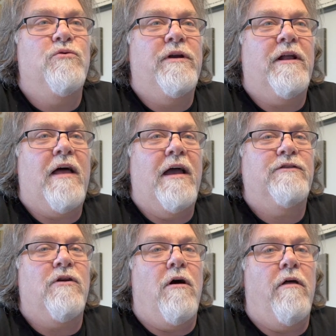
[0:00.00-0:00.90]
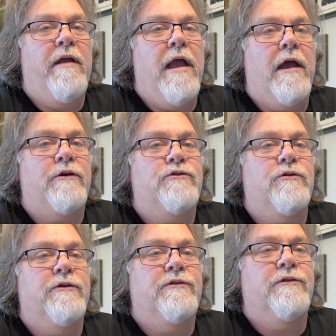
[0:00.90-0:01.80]
realized all the
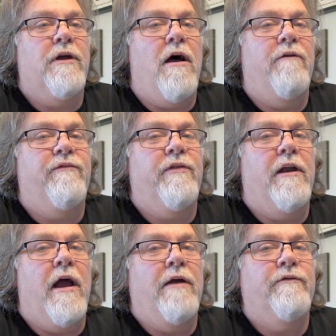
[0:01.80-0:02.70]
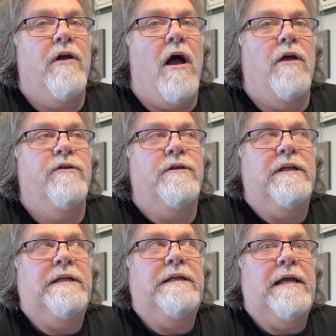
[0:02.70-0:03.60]
extra stuff that I've got to
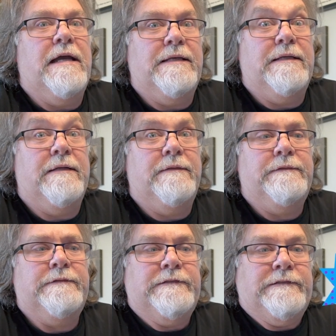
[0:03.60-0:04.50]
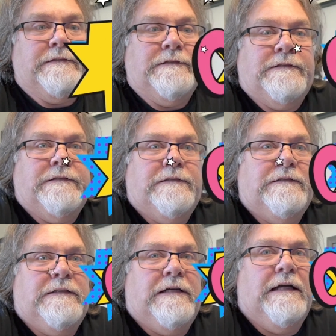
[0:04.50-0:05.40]
get.
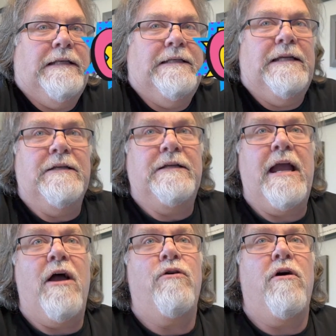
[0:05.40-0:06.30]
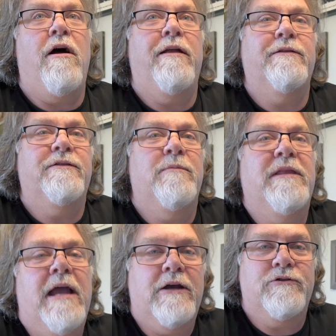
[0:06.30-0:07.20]
I didn't count on some of
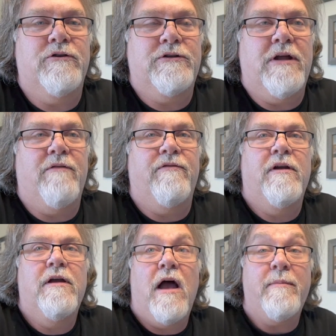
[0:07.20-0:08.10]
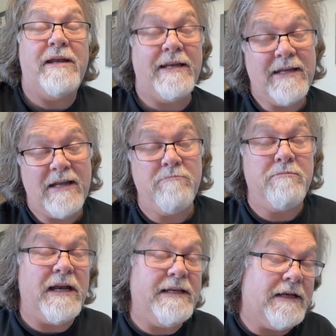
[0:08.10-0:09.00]
the extra stuff. I mean, I did,
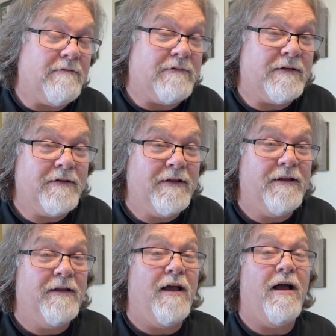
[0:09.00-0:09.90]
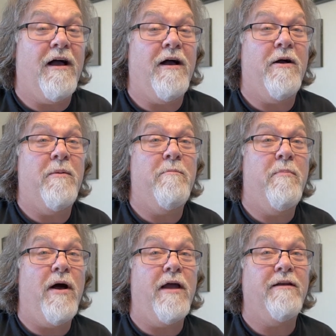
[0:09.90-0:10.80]
but I didn't.
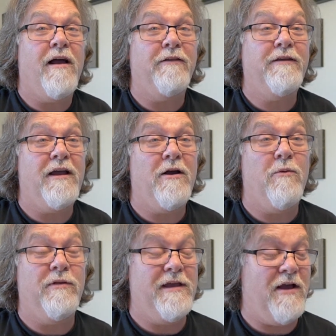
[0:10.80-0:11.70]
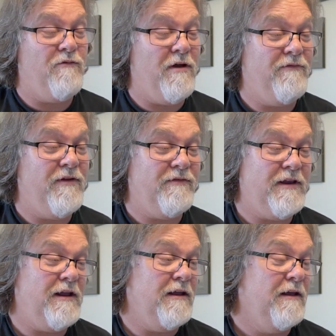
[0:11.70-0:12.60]
But I'll tell you, with the F-150,